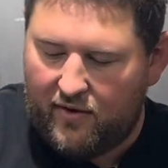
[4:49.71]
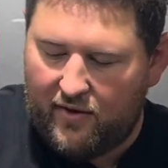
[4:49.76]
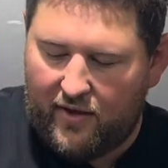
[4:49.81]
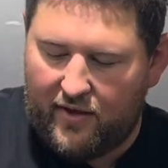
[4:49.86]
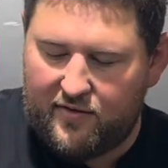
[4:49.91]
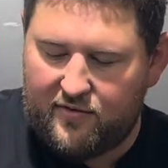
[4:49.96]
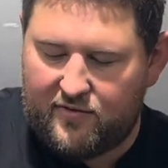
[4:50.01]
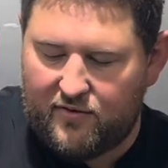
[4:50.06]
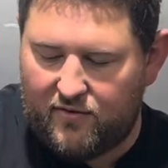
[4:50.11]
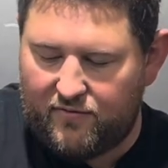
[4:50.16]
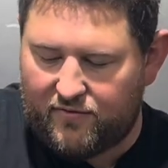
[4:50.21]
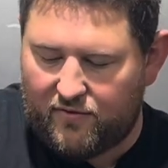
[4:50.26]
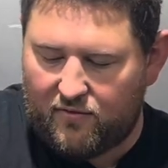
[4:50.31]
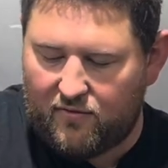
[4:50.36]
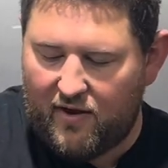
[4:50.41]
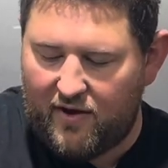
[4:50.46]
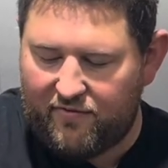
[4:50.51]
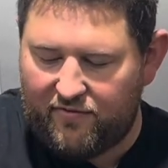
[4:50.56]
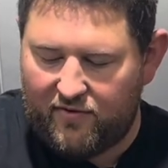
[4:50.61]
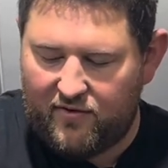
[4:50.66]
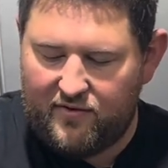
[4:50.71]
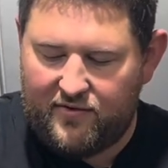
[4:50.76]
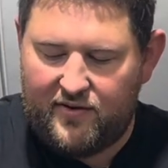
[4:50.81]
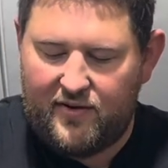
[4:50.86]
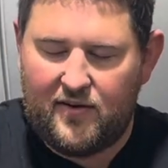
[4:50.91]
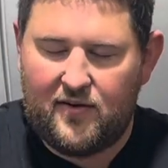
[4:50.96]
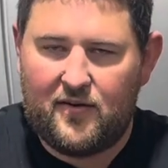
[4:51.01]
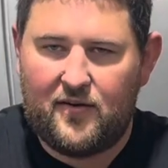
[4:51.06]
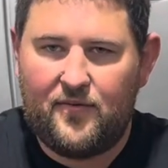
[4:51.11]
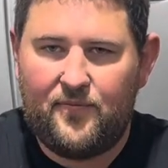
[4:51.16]
And so for reference
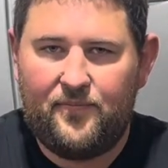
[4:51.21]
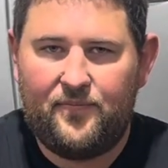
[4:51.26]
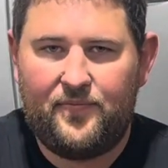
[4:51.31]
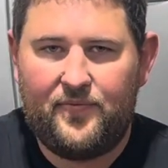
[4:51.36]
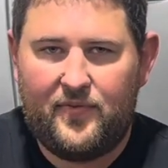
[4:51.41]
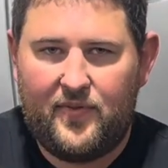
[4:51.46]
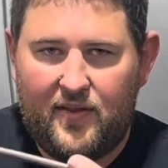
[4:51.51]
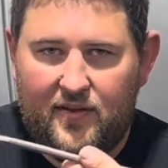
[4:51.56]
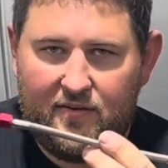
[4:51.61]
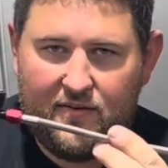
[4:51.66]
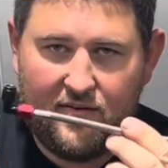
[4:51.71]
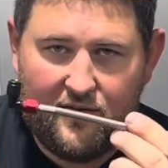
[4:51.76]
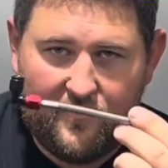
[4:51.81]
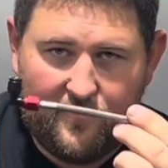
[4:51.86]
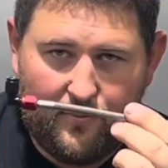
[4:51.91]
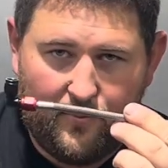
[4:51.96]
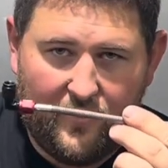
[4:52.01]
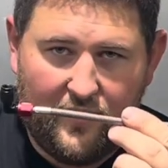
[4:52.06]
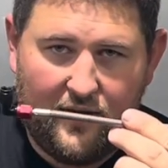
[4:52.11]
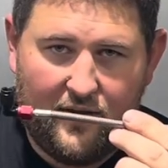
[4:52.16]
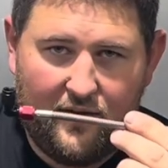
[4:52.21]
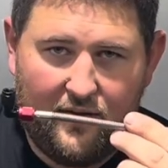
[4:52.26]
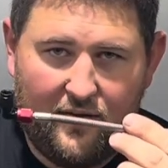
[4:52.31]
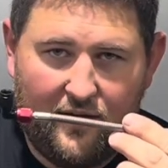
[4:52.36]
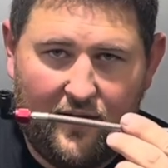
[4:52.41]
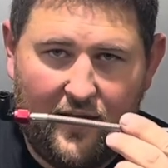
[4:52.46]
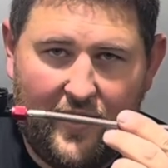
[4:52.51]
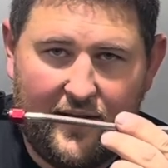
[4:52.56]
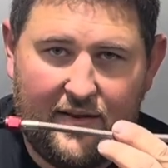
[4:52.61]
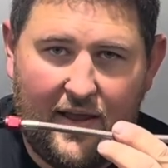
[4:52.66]
here, this is what
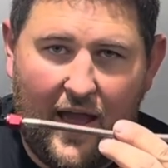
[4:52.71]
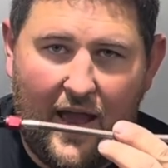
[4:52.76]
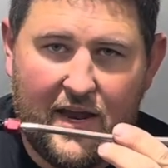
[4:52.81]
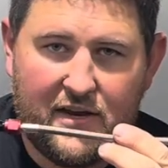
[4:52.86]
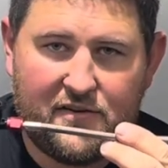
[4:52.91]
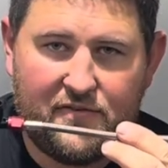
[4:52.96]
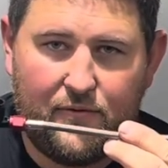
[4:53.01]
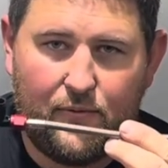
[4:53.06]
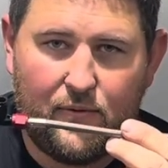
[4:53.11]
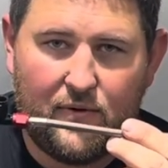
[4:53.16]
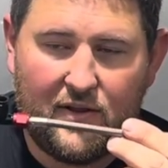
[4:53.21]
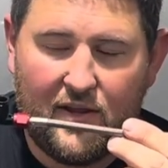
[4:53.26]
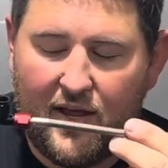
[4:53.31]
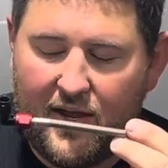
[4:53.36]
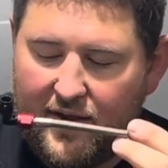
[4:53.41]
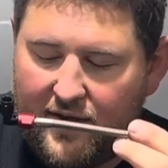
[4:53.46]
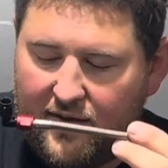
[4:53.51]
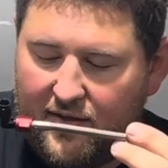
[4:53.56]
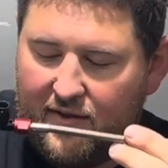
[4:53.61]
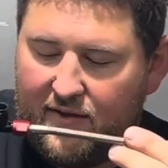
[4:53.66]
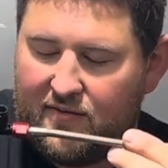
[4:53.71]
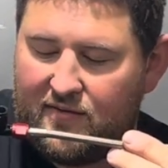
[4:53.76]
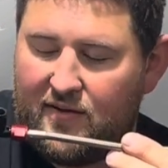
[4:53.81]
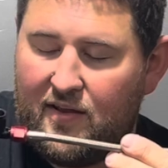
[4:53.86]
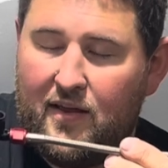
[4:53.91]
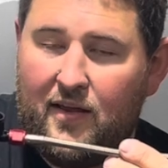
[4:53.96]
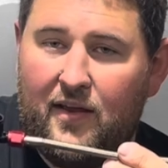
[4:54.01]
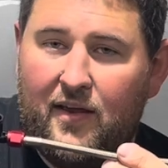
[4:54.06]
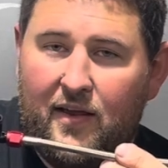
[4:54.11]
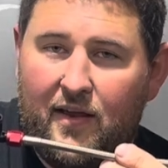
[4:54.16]
a dash 4 line is,
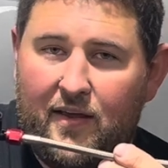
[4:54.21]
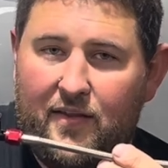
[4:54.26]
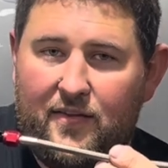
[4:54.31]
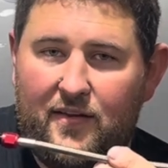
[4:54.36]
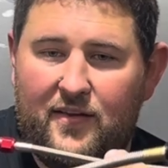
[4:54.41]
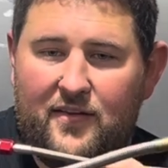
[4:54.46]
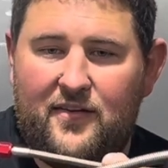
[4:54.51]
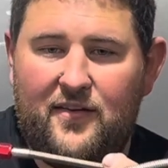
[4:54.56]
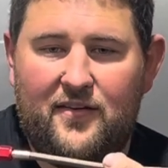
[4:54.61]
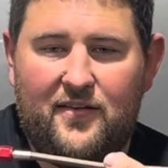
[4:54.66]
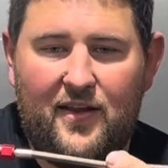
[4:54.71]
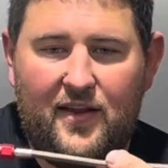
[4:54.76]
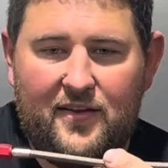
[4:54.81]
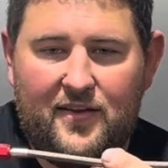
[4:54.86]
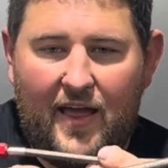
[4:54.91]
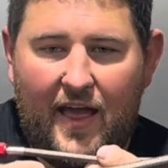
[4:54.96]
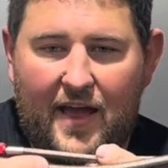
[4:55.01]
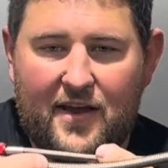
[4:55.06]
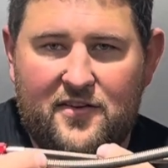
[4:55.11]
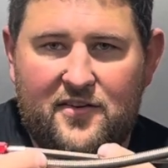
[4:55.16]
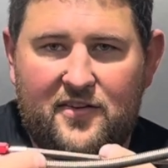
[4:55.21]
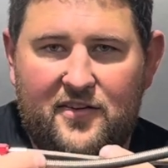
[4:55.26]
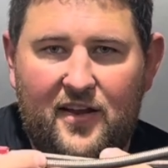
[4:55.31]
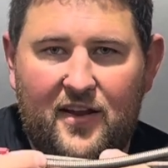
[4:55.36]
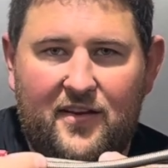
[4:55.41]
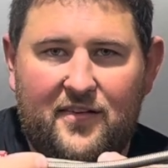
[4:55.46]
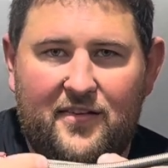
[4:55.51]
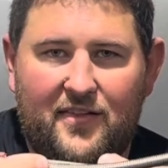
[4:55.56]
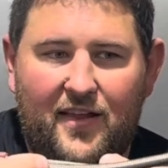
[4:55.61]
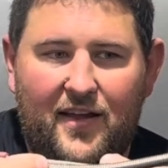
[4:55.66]
and this is a dash
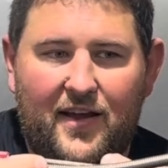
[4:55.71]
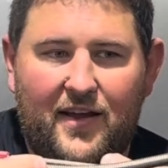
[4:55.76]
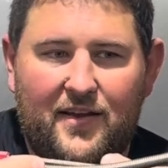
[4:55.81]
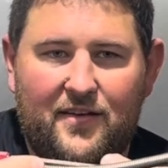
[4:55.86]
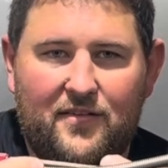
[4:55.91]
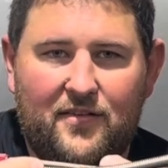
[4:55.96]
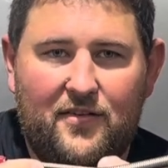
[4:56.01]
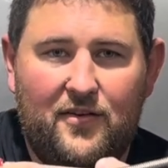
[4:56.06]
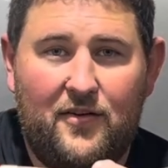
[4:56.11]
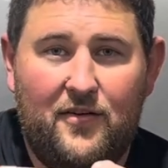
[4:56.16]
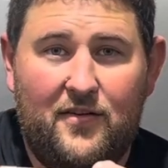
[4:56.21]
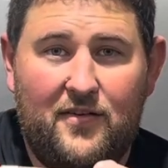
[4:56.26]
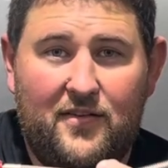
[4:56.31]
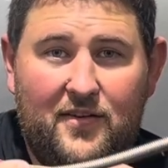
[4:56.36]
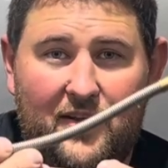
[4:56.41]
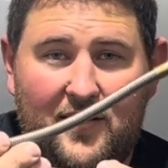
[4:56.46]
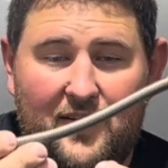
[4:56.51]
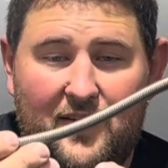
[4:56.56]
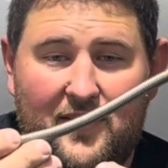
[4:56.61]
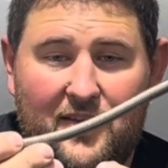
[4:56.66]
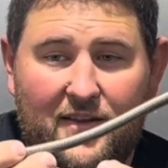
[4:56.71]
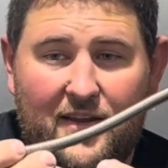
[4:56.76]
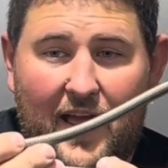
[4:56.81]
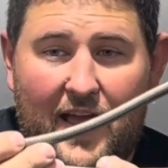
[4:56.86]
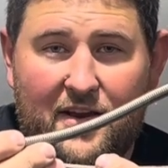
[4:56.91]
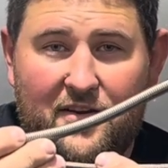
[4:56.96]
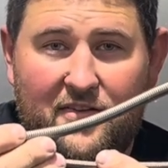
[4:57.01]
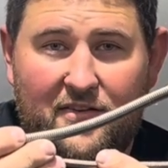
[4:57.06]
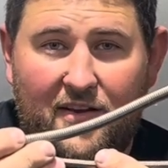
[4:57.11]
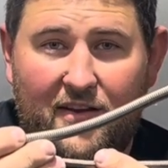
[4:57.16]
6 line. So you can see that the
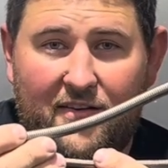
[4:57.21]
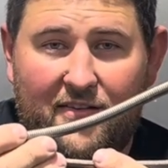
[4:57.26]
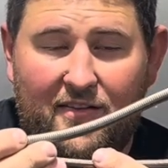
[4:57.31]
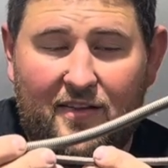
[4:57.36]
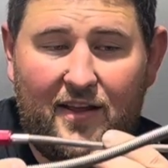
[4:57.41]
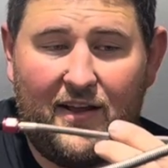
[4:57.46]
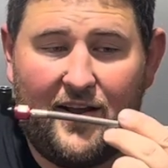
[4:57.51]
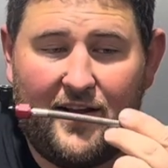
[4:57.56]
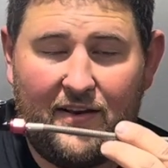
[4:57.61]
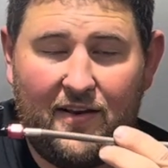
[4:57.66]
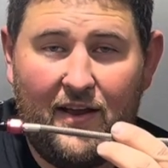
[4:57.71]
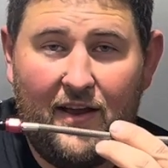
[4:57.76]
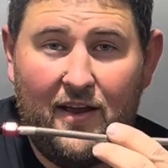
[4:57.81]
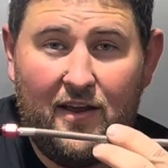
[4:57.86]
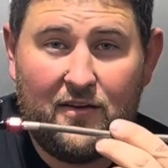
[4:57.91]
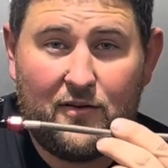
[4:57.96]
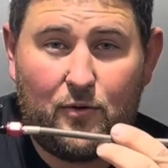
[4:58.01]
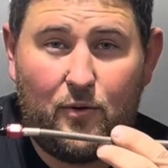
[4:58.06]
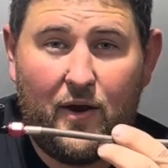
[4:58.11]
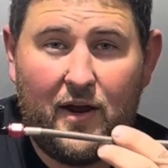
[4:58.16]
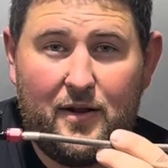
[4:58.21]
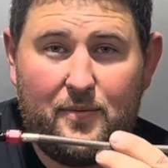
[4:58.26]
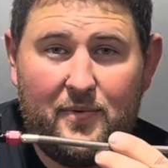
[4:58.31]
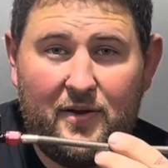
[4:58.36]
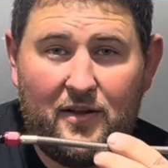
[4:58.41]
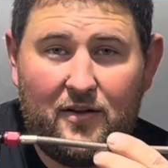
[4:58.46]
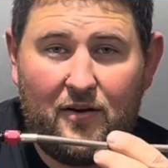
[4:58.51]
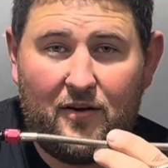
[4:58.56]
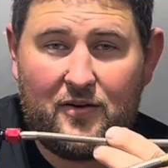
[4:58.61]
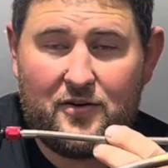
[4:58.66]
dash 6 line, quite a
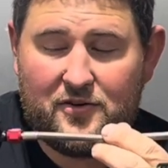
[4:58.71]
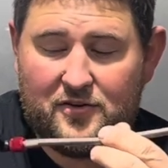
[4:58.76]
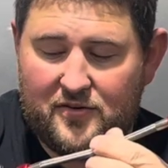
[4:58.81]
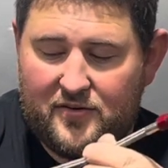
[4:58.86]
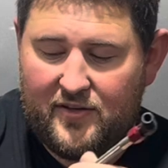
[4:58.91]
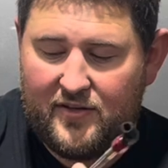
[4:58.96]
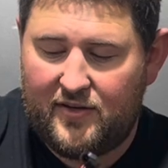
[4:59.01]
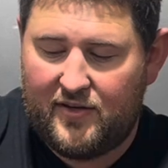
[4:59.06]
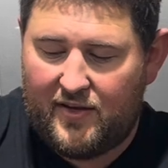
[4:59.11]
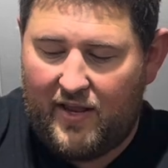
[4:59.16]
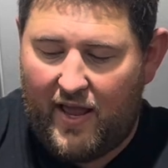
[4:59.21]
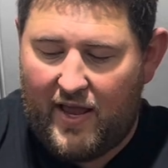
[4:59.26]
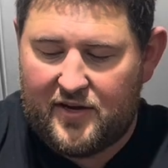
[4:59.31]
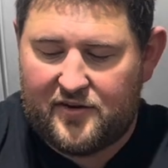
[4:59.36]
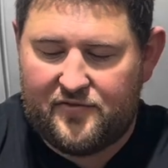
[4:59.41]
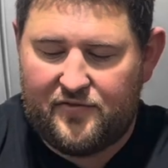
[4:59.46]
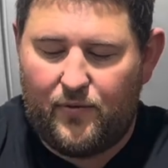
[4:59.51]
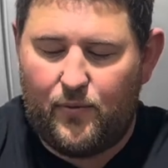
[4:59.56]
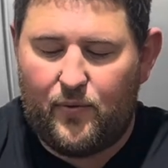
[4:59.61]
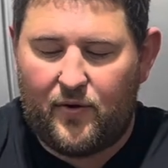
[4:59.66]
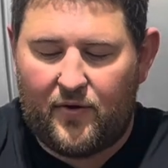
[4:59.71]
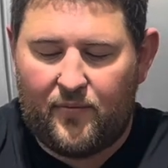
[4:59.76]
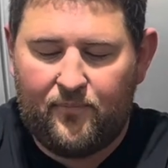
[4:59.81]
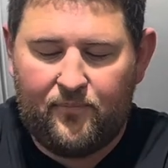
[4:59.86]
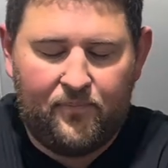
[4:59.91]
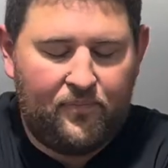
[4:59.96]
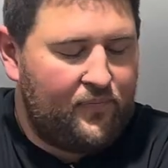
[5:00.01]
bit larger than the dash 4.